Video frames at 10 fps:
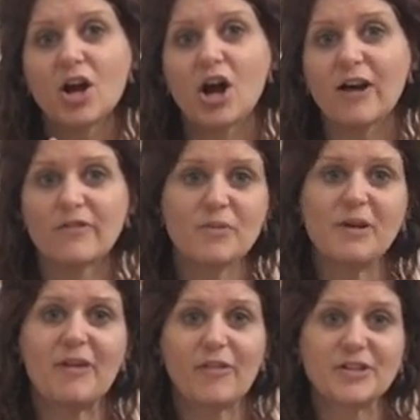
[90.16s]
gone from
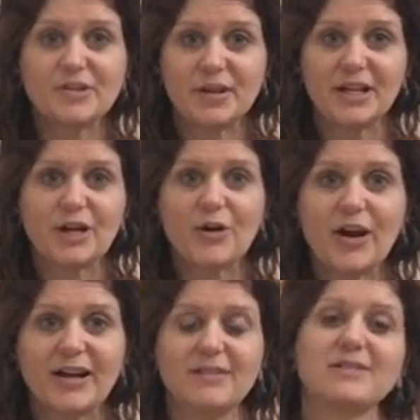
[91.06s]
never doing yoga
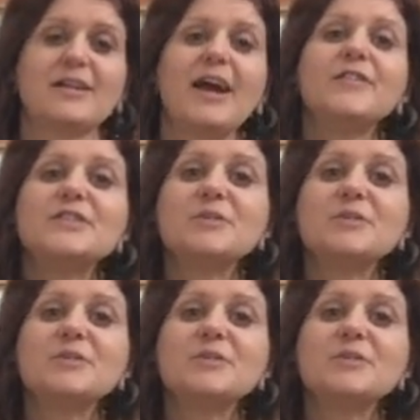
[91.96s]
in his life